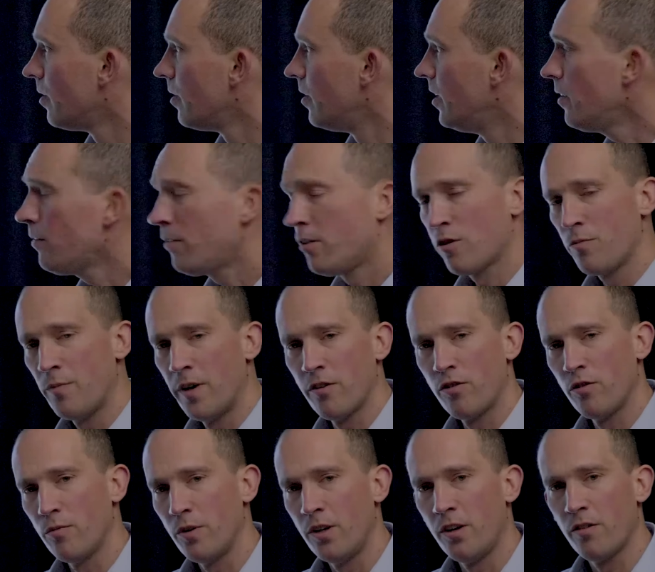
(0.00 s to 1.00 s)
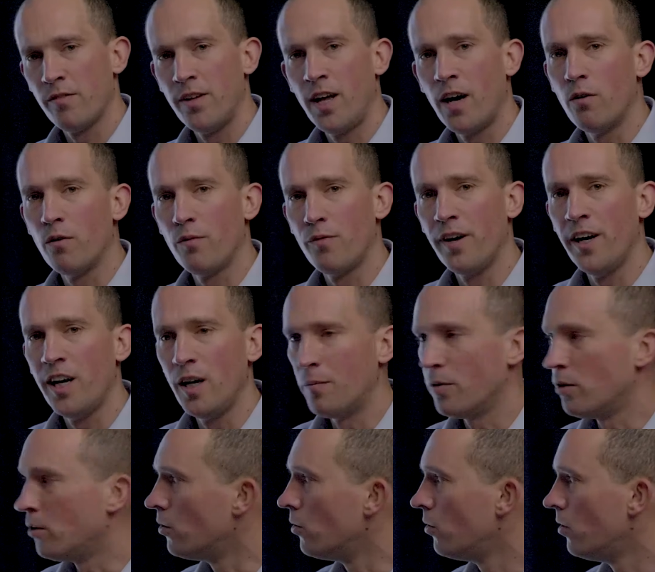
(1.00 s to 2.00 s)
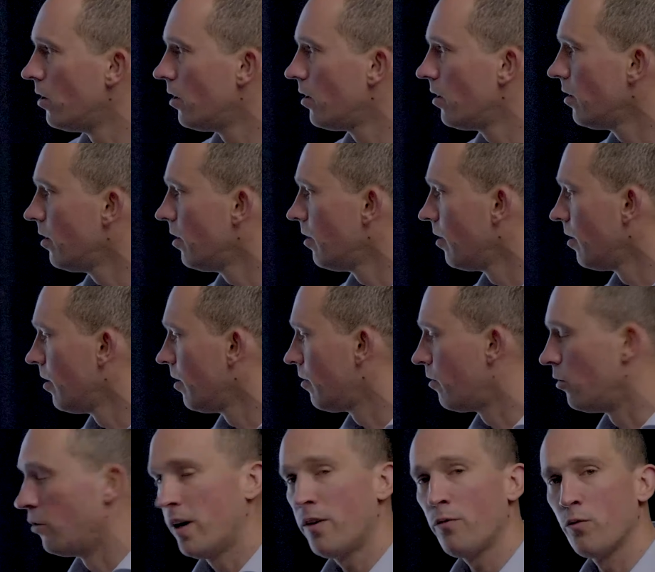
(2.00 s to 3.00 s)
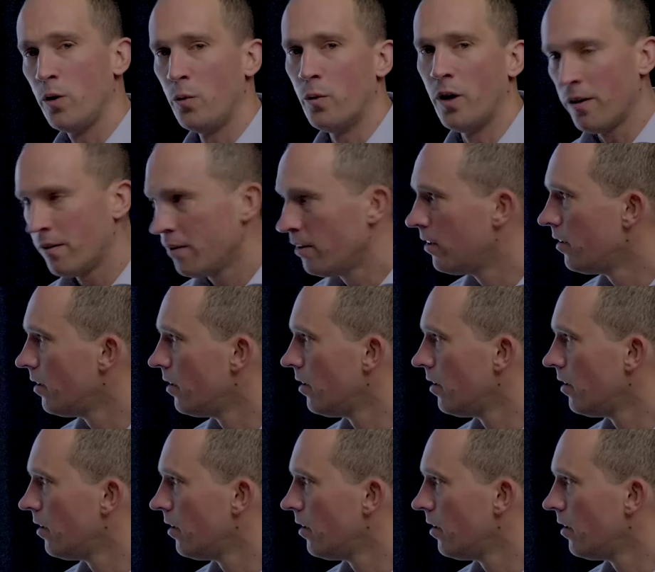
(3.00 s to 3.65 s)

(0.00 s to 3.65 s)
Heat flux measurement is now available to everyone.